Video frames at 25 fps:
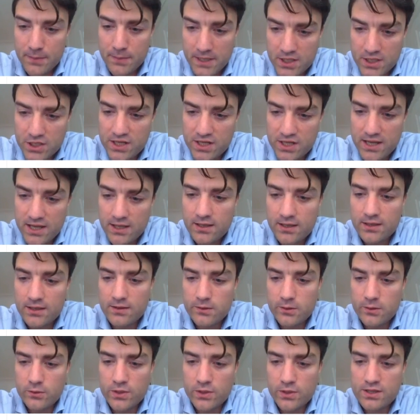pitch deck,
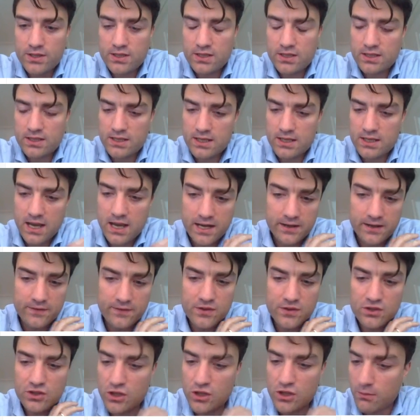which kind
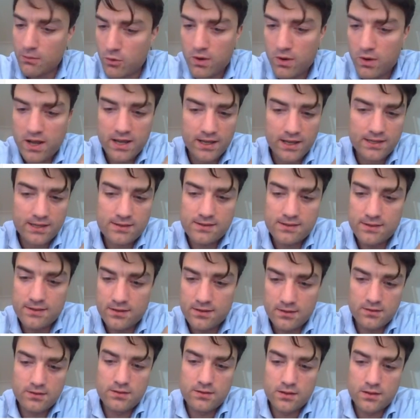of summarize
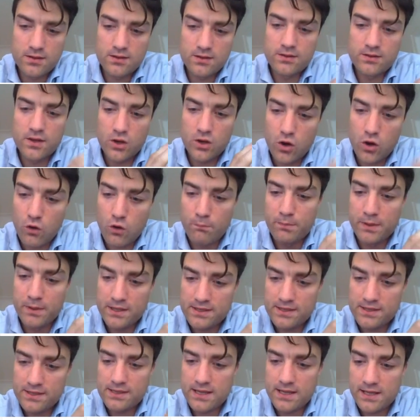the core
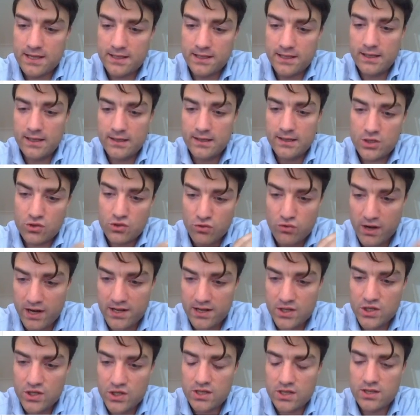business idea,
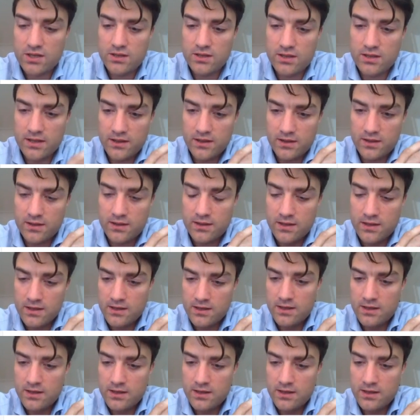strategy, and